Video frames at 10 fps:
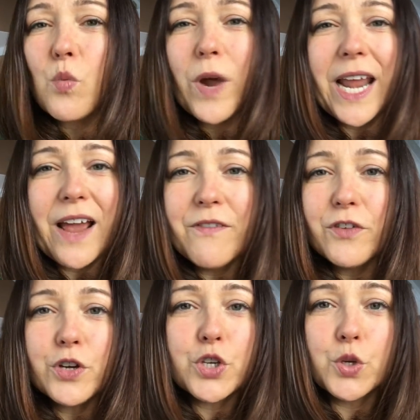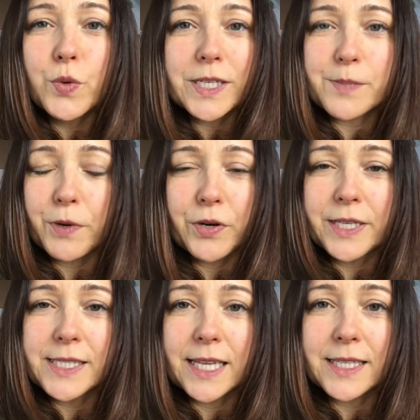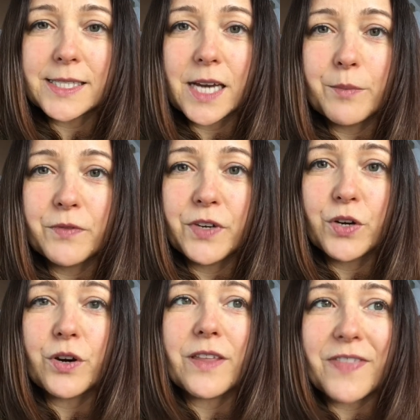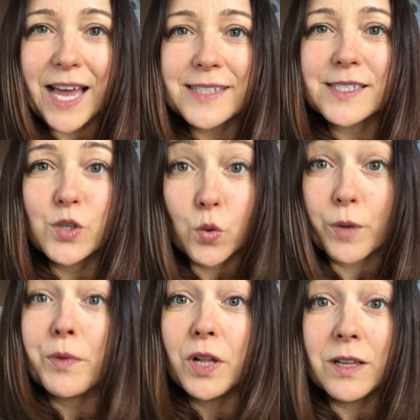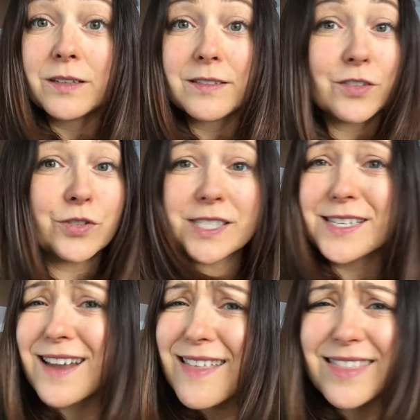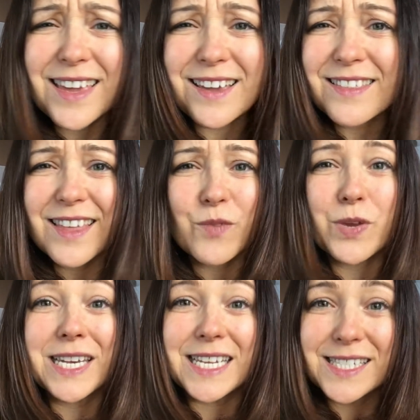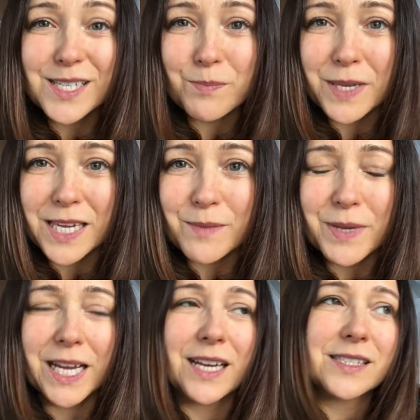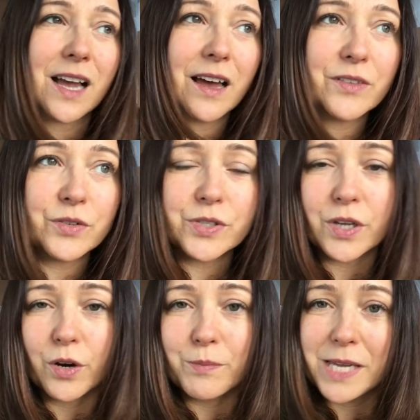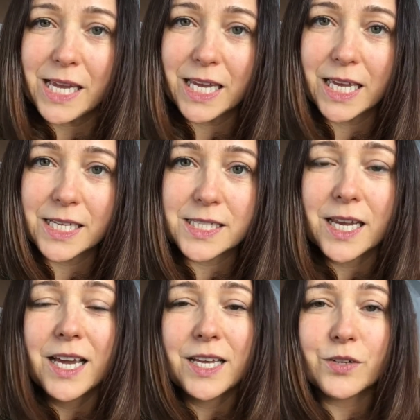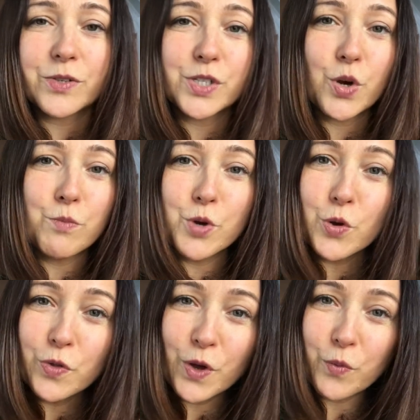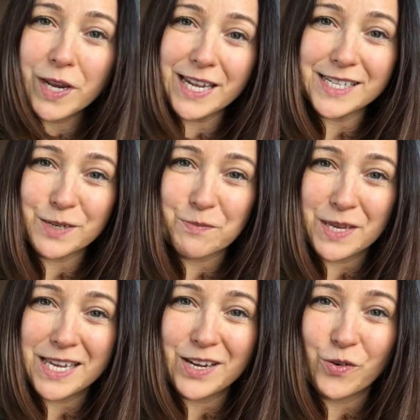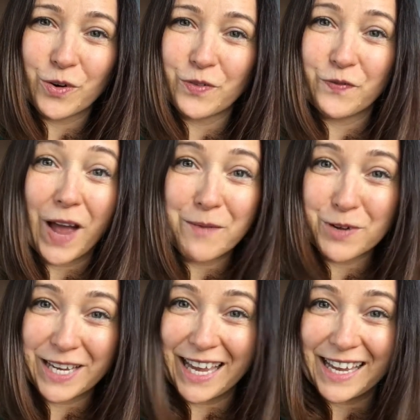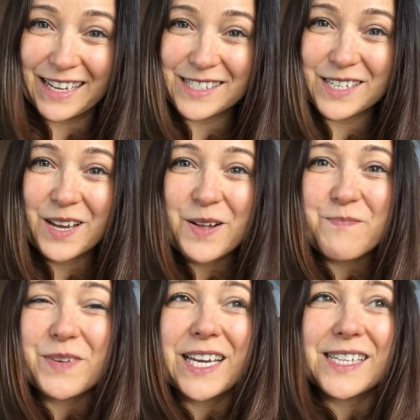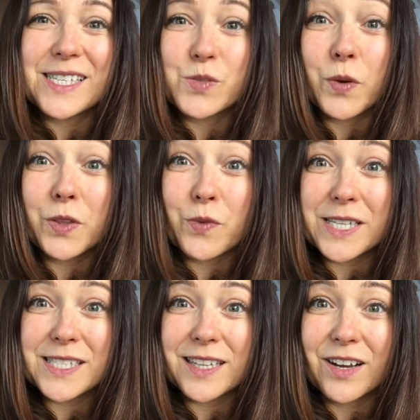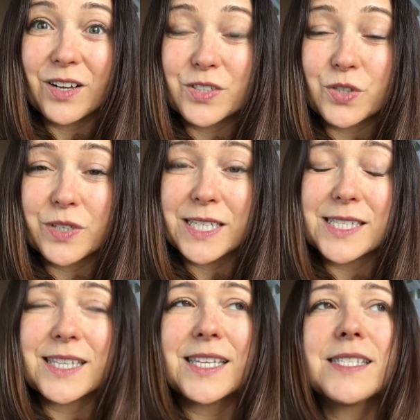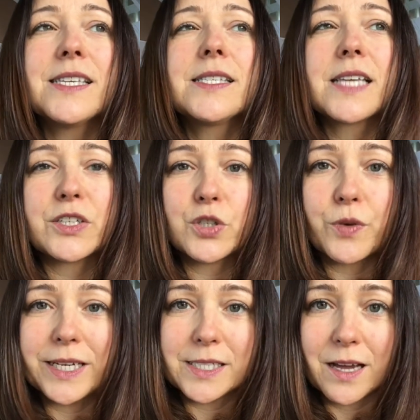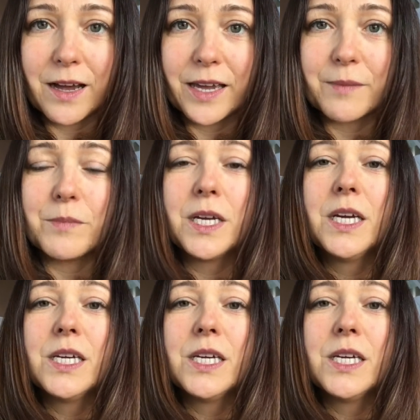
whatever you experience at this time of year, that's normal. There is nothing that we need to be because others are being it. There is no mood that we need to be or fabricate because it's what the rest of the culture is. This is such a great time